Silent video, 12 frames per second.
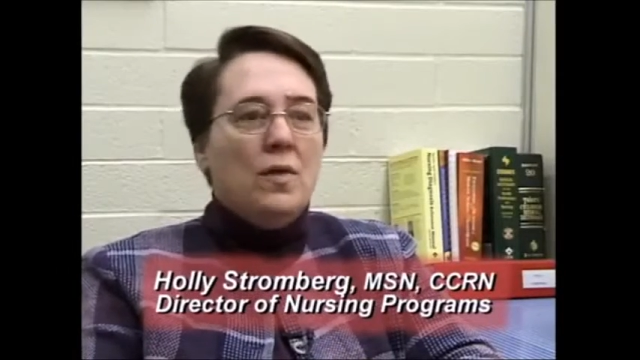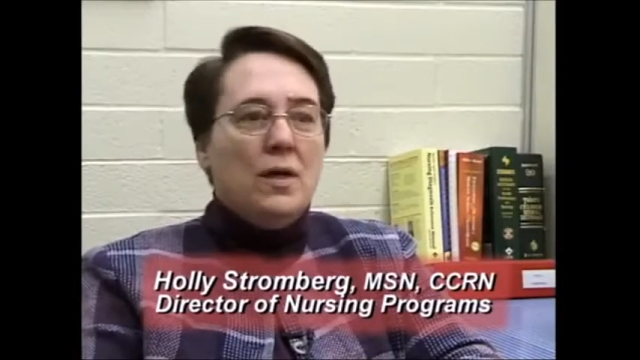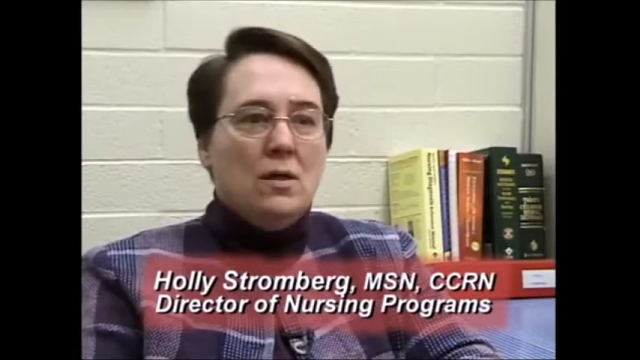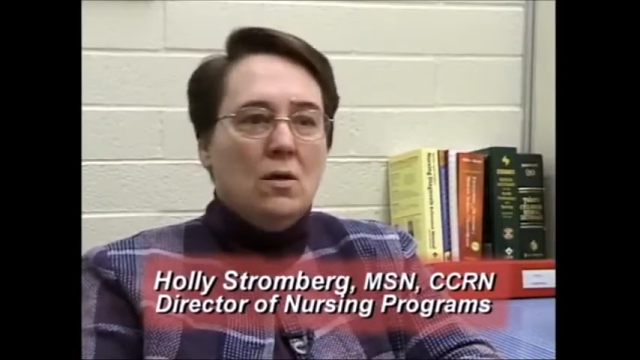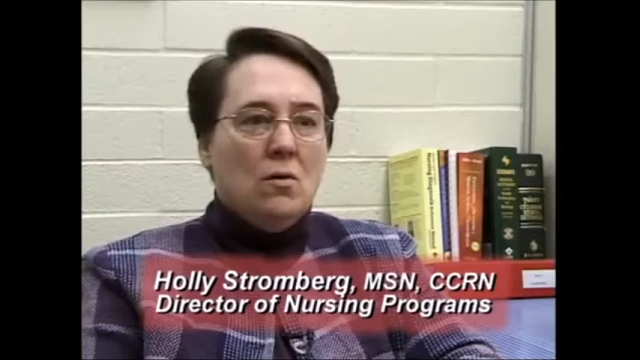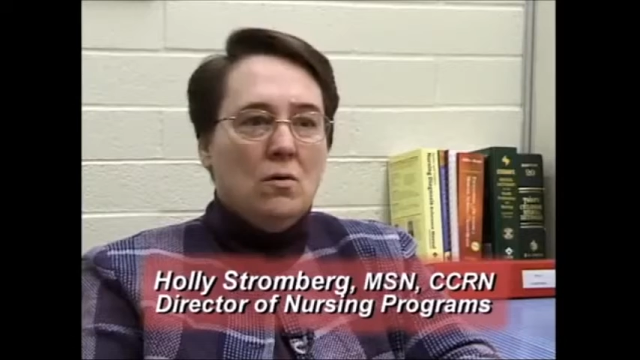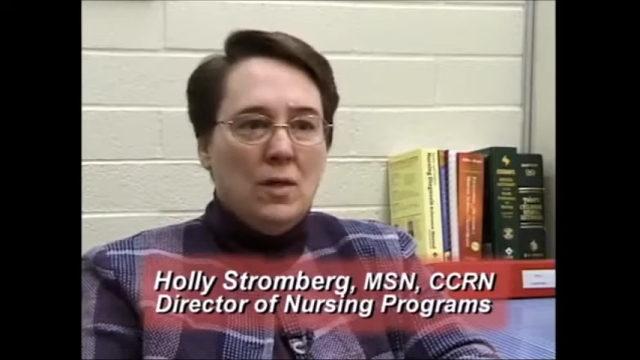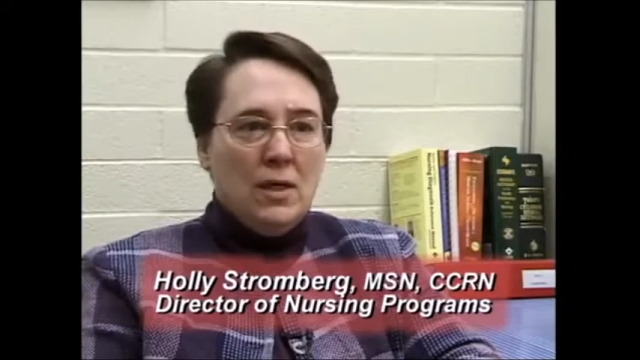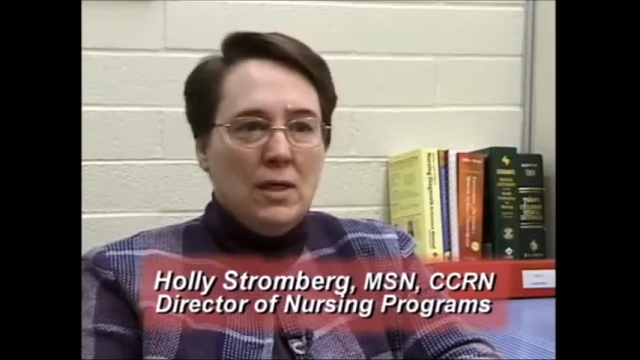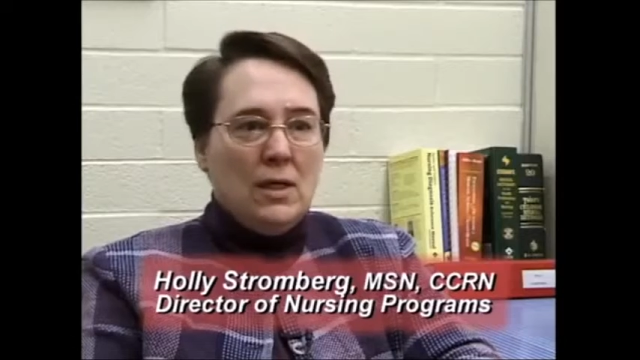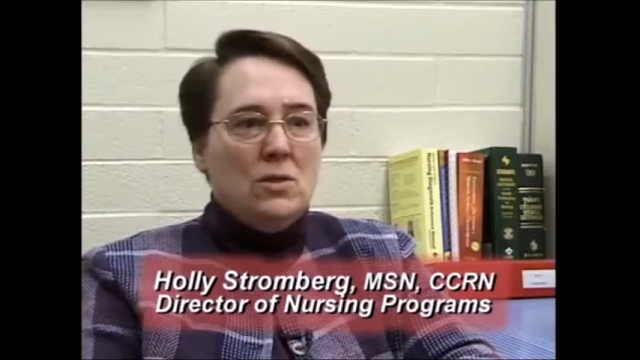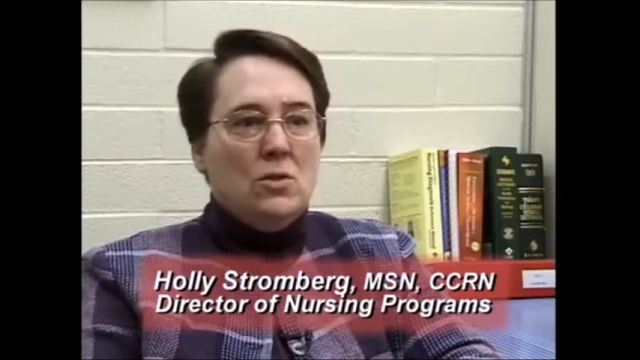they know they
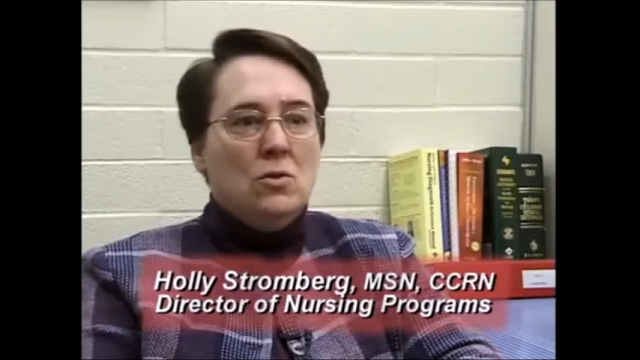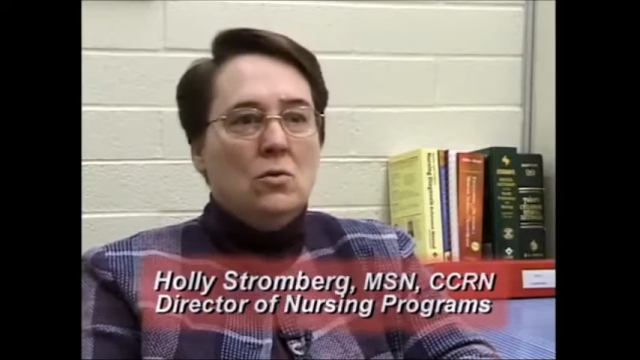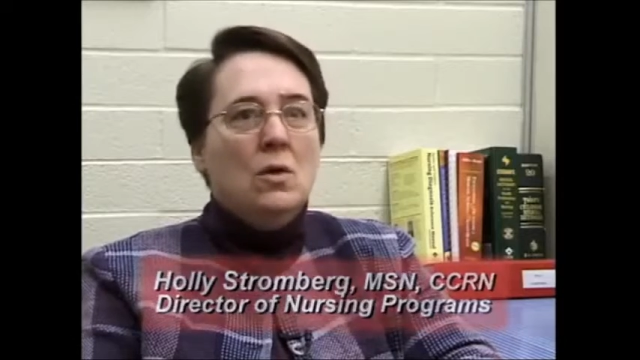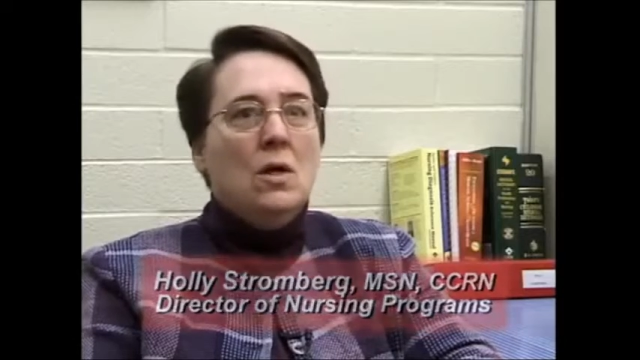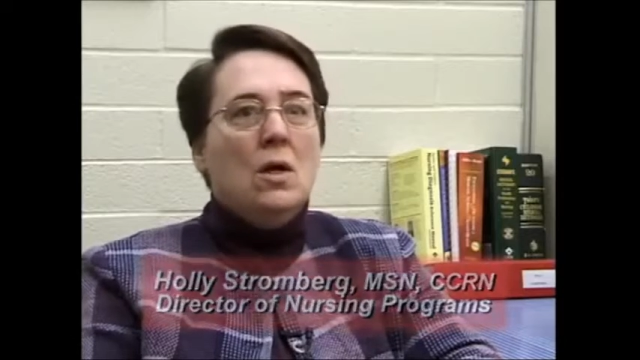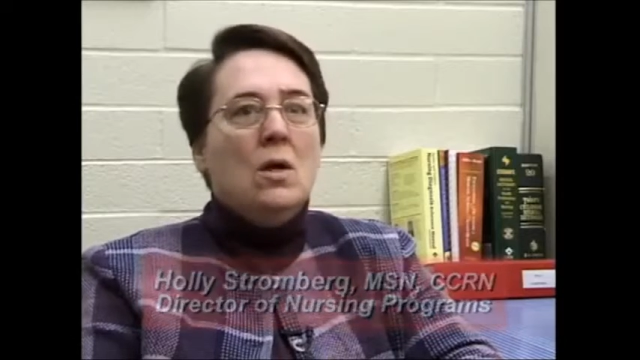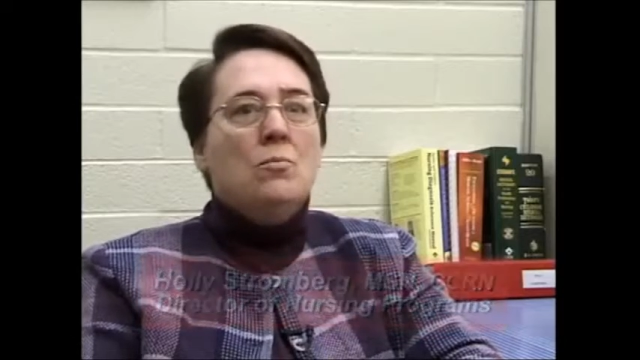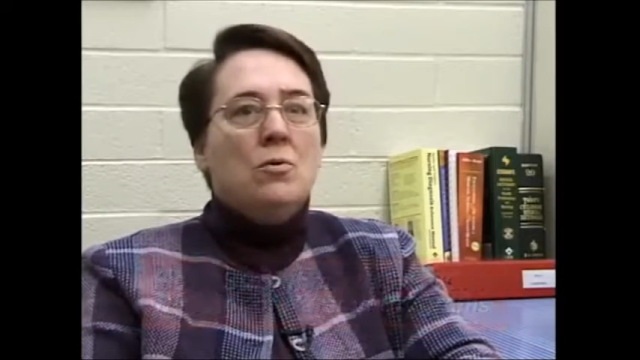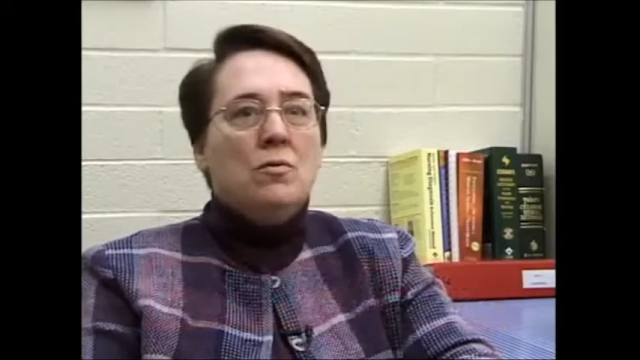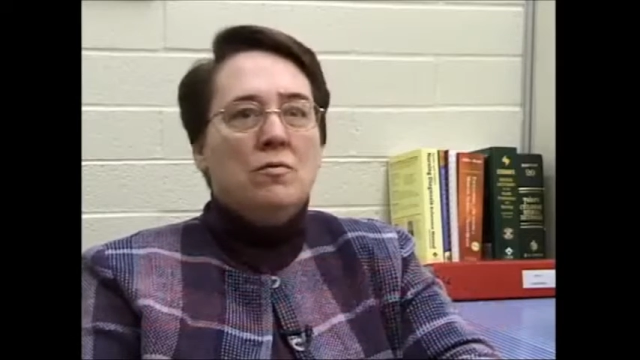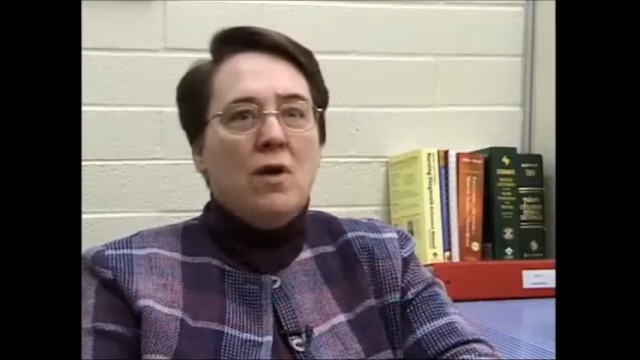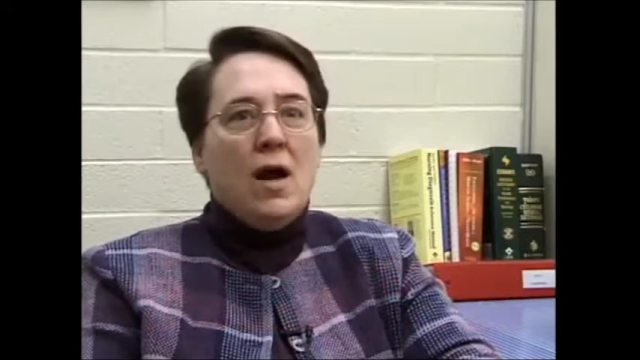need to
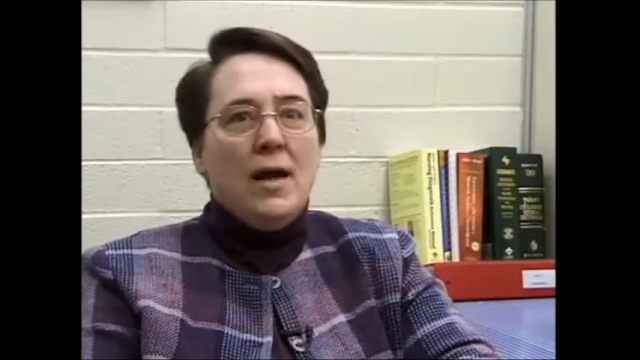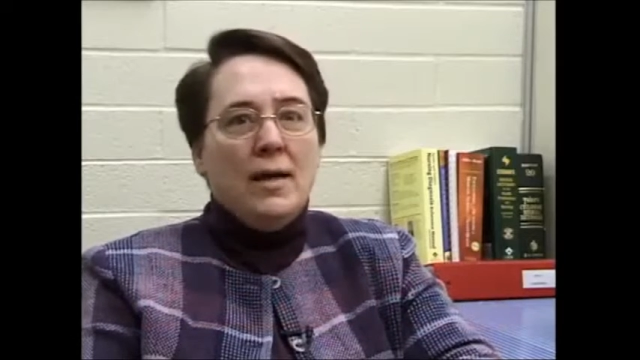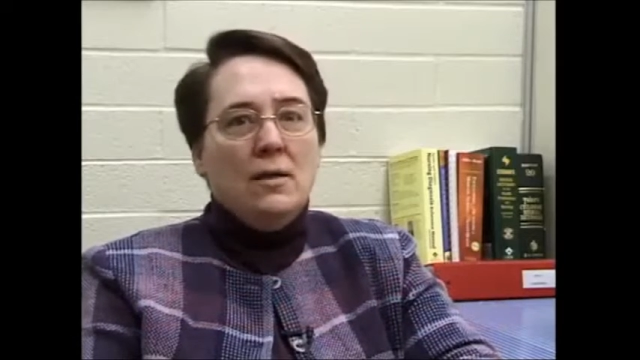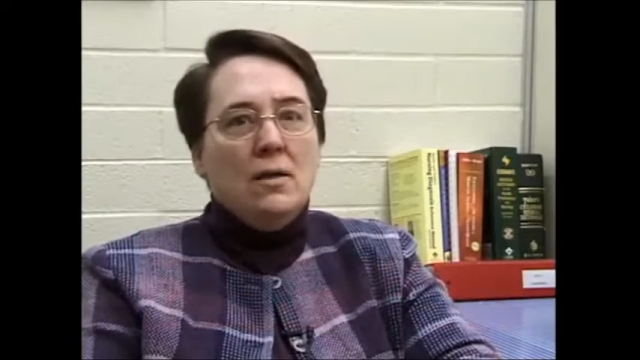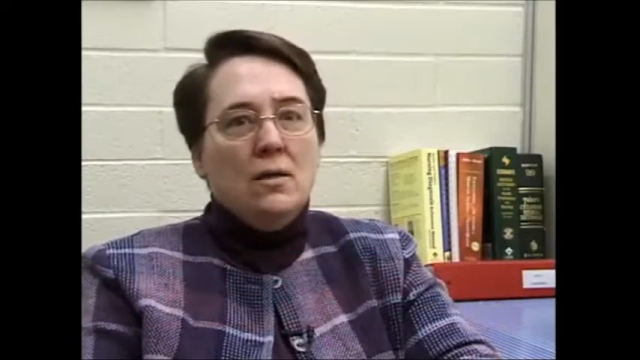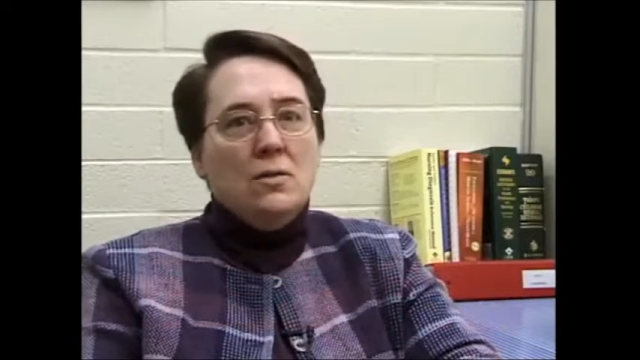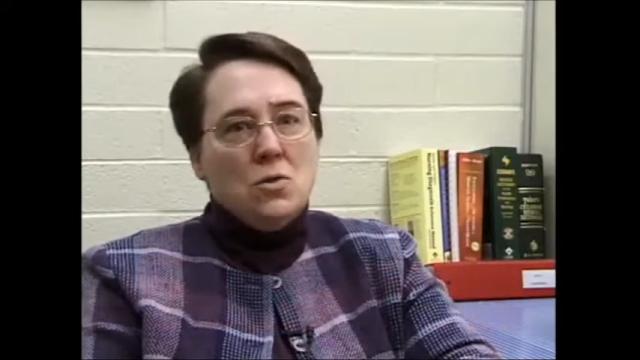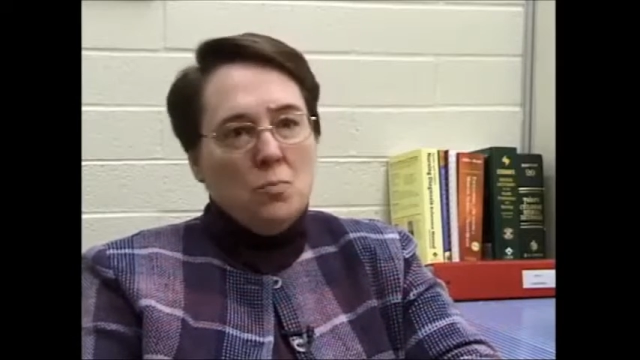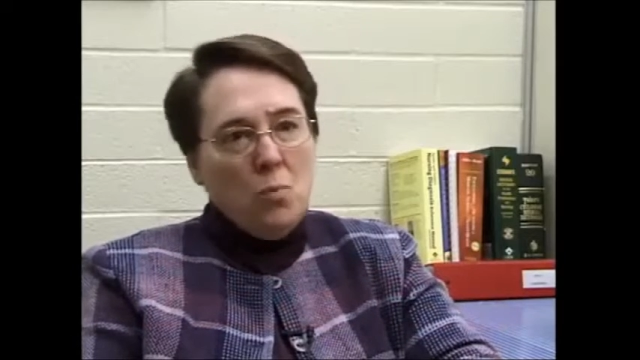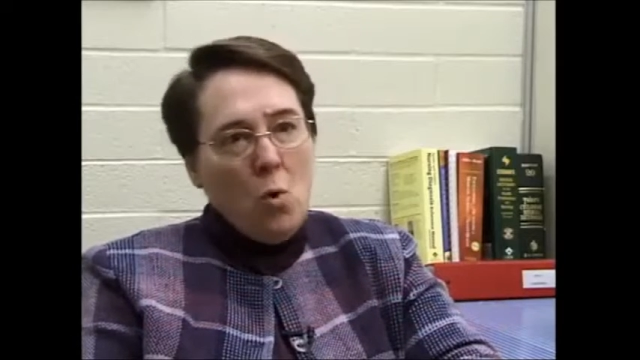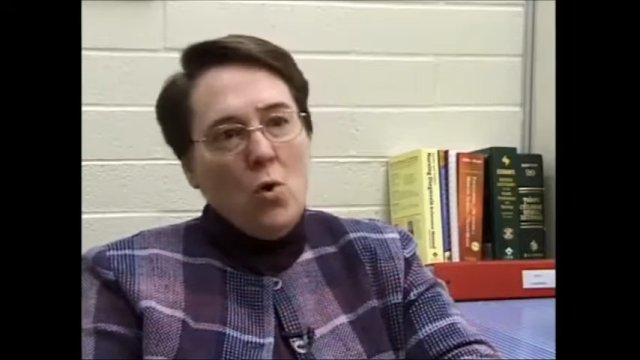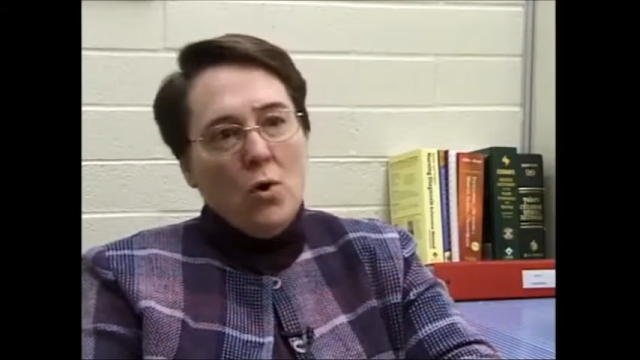provide
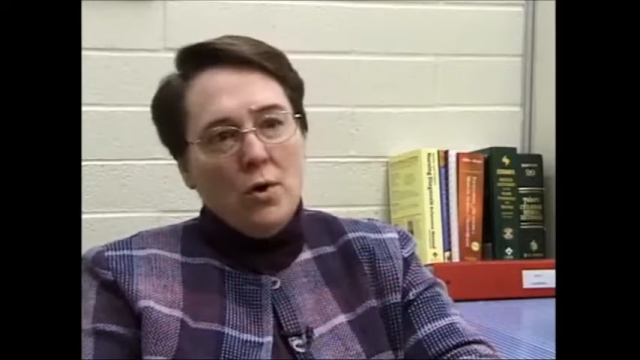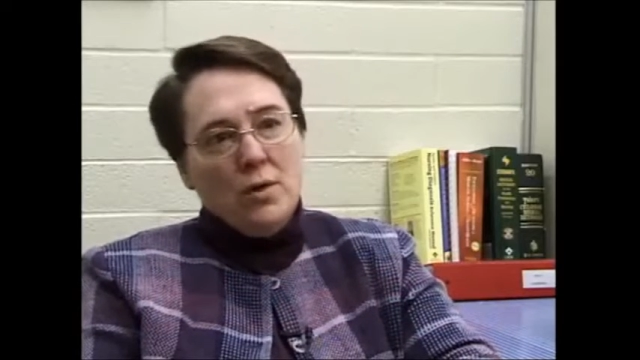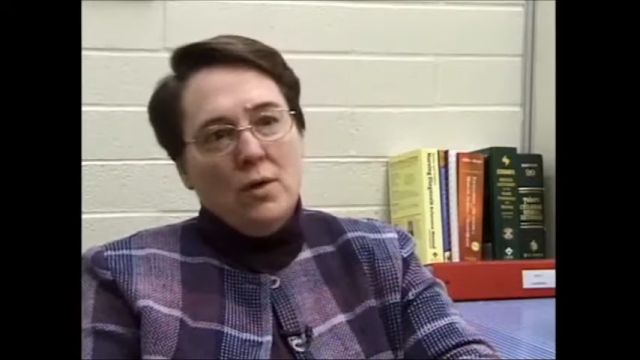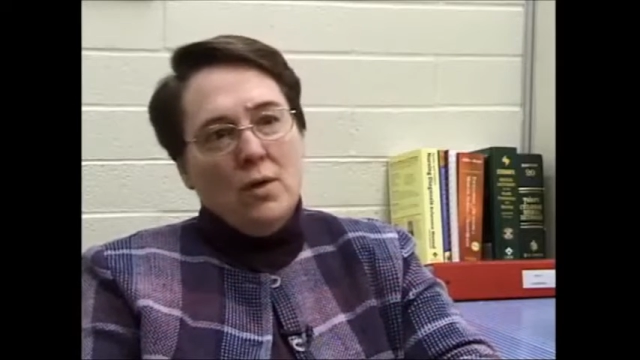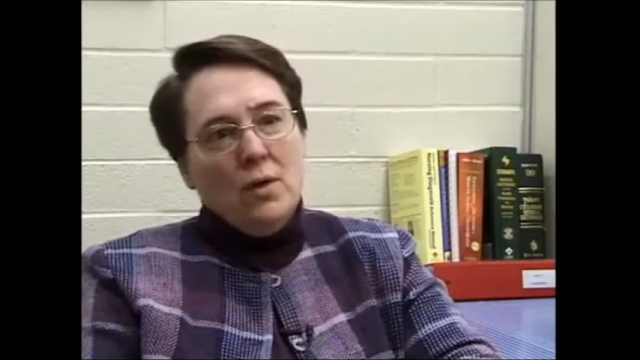support